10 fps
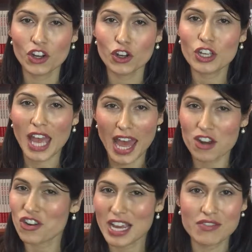who
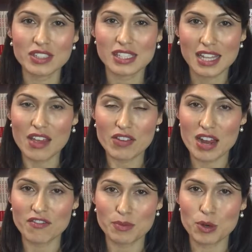cannot even save
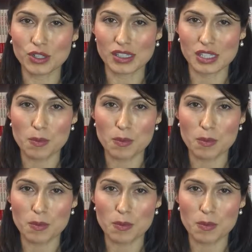enough deposit